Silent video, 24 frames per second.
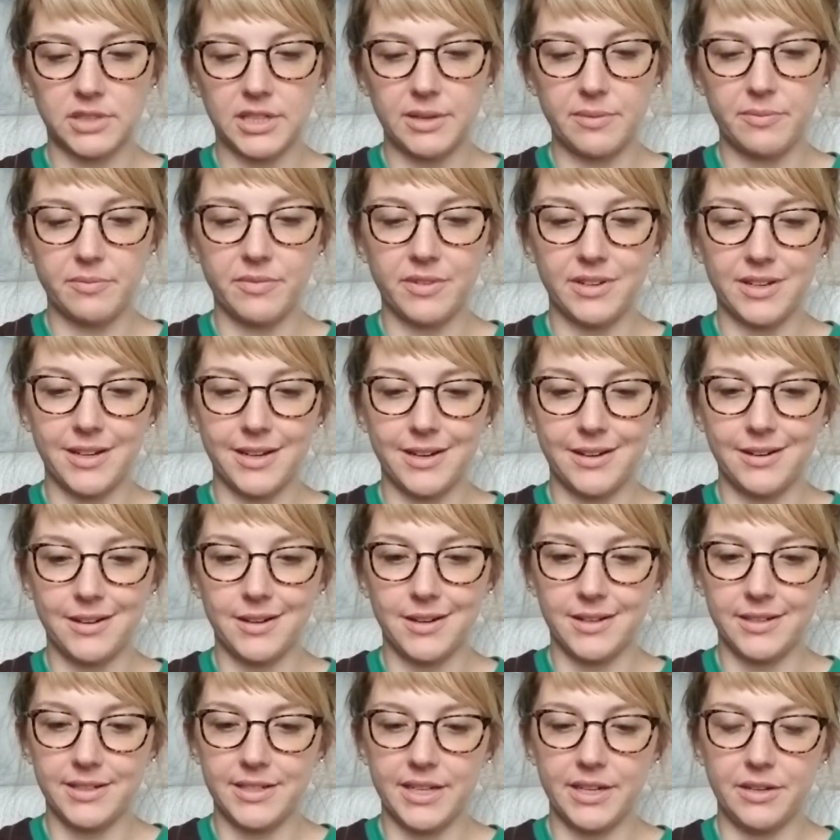I'm kind of
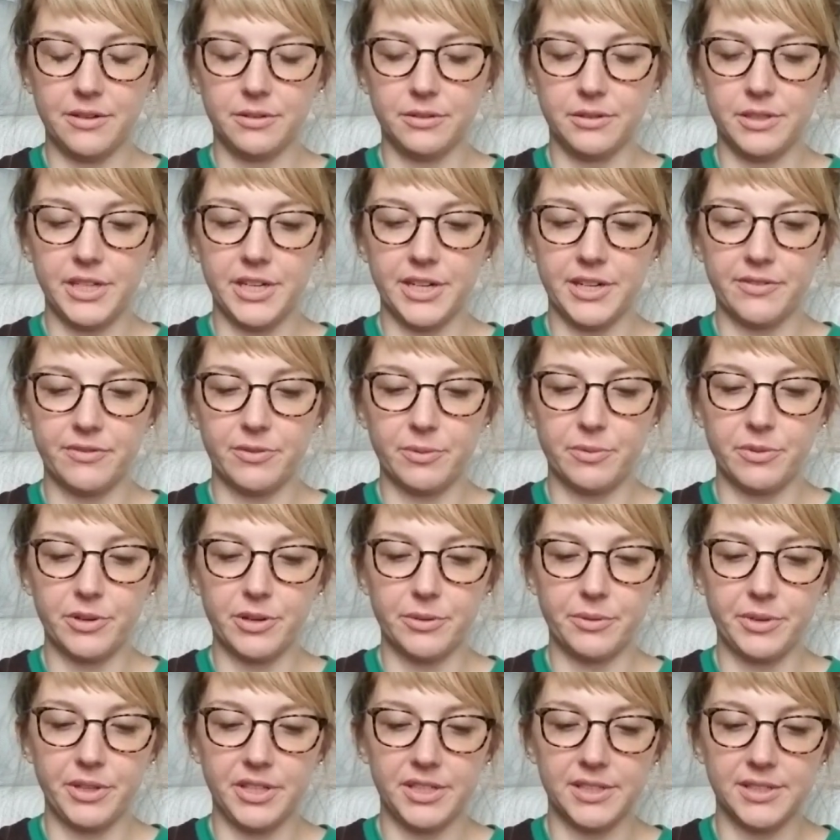got tangled here from
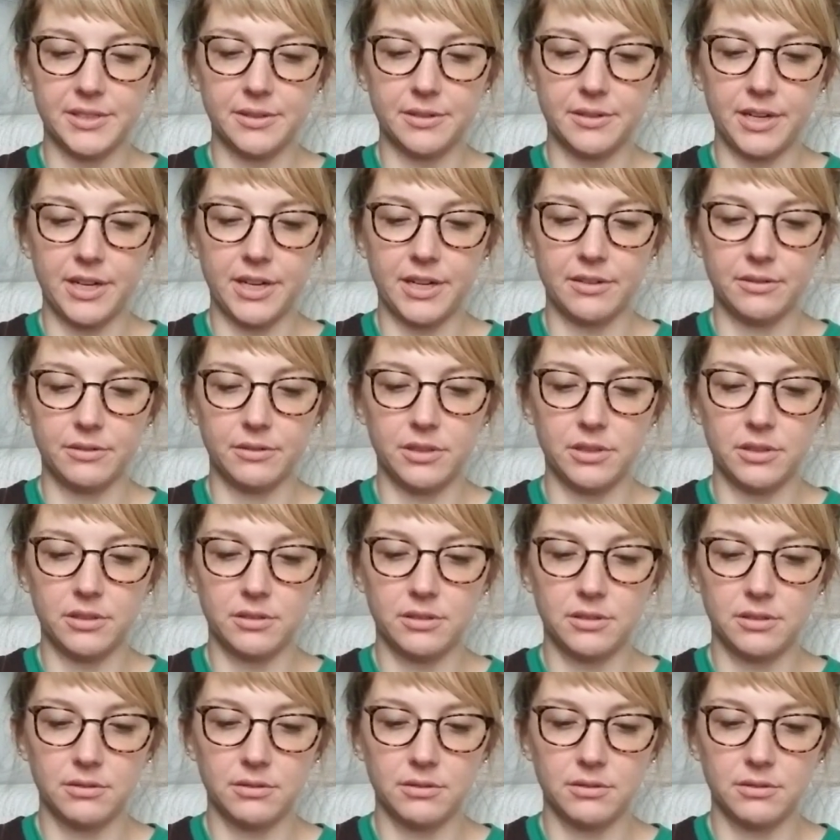throwing this around.